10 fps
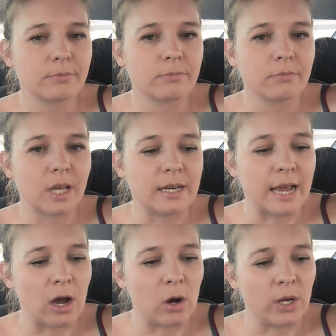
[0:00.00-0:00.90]

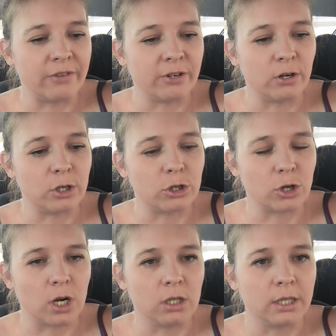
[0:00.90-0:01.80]
Now, if you're
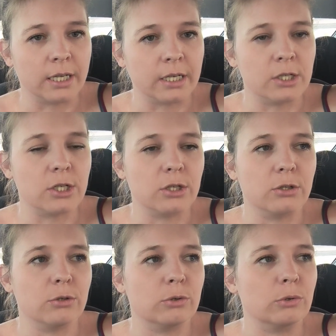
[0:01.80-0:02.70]
struggling
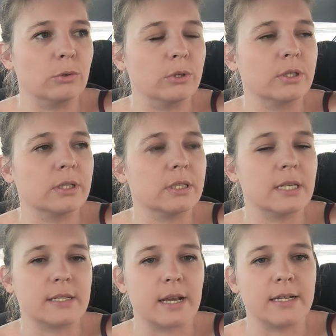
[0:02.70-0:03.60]
to
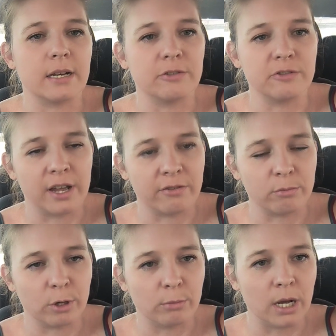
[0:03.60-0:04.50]
disidentify from
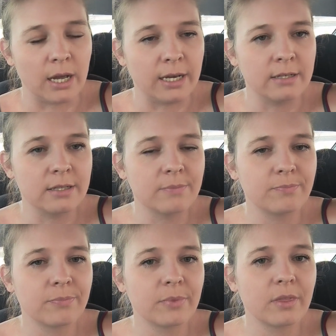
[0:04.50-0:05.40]
your mind
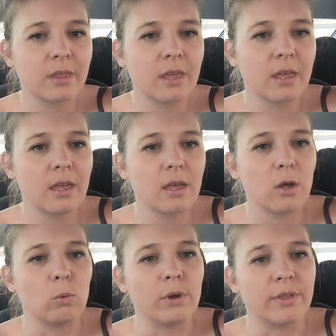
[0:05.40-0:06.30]

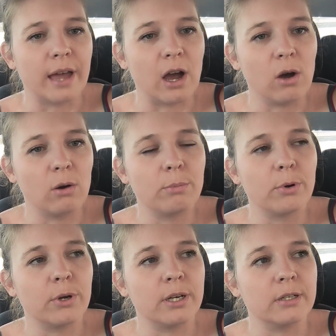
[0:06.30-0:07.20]
without
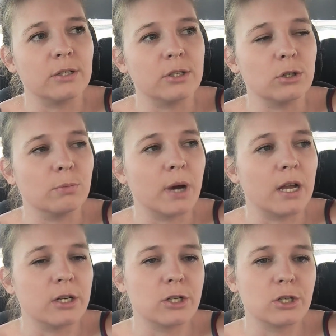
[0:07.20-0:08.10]
putting too
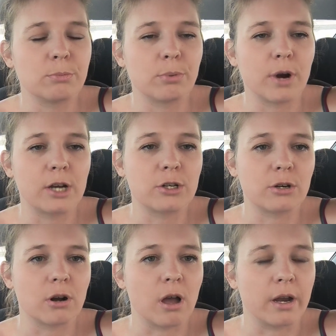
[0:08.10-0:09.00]
much pressure
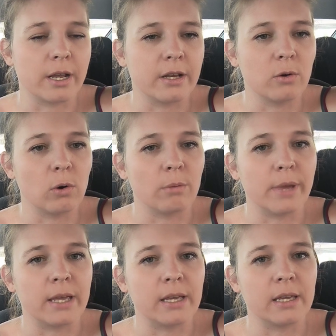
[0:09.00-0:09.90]
on it or
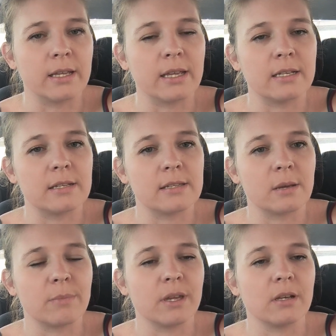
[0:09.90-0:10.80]
making it into
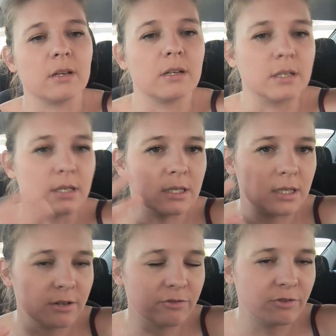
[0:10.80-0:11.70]
something
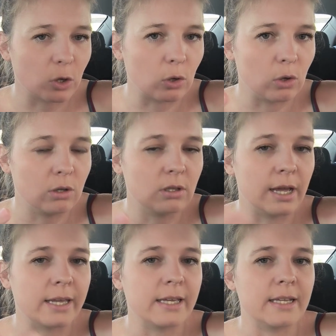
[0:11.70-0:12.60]
difficult,
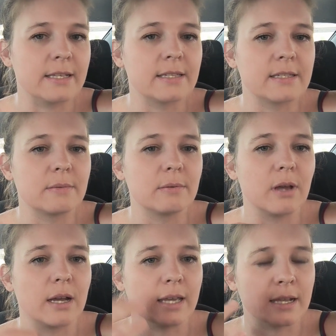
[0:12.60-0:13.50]
like it's,
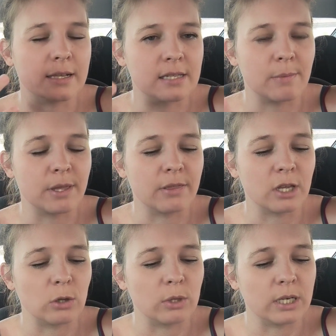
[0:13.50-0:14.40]
again, something that
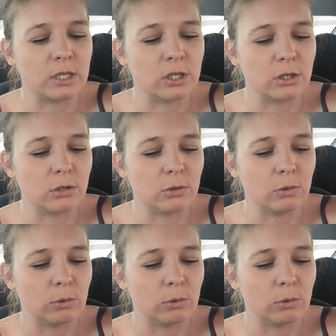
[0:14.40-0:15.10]
you need to